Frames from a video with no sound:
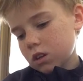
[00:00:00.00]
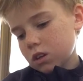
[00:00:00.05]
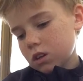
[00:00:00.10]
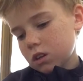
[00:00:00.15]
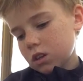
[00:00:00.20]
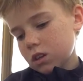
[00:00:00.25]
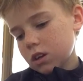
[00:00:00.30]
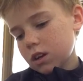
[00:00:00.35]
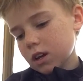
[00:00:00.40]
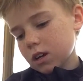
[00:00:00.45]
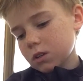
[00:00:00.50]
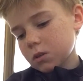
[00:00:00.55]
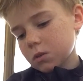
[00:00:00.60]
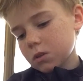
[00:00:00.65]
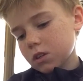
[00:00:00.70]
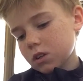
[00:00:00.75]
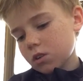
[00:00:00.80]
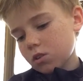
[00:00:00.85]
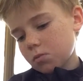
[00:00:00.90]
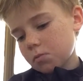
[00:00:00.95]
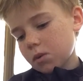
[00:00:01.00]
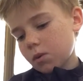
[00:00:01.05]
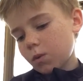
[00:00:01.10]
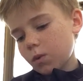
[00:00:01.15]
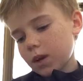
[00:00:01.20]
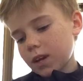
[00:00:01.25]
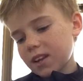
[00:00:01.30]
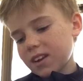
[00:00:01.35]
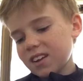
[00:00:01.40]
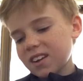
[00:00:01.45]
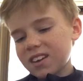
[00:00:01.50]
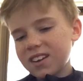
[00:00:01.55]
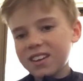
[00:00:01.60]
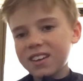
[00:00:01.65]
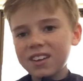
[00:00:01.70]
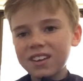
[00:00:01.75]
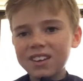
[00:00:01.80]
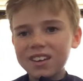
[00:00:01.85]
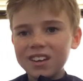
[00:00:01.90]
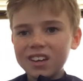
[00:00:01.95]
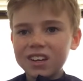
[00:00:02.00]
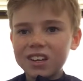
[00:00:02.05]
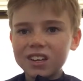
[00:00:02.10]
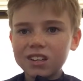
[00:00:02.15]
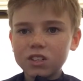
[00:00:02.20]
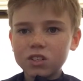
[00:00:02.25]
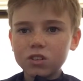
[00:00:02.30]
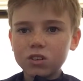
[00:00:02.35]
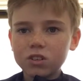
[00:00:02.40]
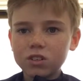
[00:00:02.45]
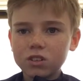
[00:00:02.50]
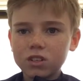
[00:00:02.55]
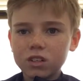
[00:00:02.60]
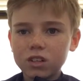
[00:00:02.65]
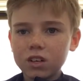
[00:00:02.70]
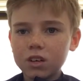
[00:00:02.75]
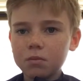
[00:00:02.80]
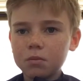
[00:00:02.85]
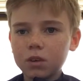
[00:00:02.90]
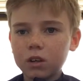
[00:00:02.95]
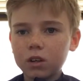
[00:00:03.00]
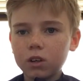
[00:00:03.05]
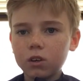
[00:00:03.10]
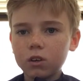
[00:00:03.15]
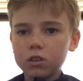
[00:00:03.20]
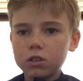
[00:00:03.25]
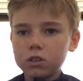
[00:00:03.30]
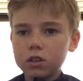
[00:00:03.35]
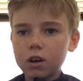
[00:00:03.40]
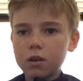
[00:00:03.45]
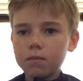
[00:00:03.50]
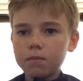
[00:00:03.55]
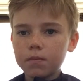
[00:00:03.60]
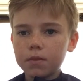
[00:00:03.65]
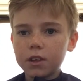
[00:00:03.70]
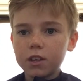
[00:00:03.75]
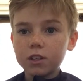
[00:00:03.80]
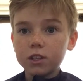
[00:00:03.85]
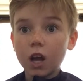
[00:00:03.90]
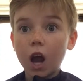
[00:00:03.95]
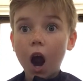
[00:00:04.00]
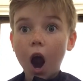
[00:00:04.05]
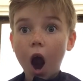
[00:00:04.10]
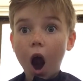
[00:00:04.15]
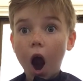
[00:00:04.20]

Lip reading: The next one's a little bit weird. It shows him a close up, and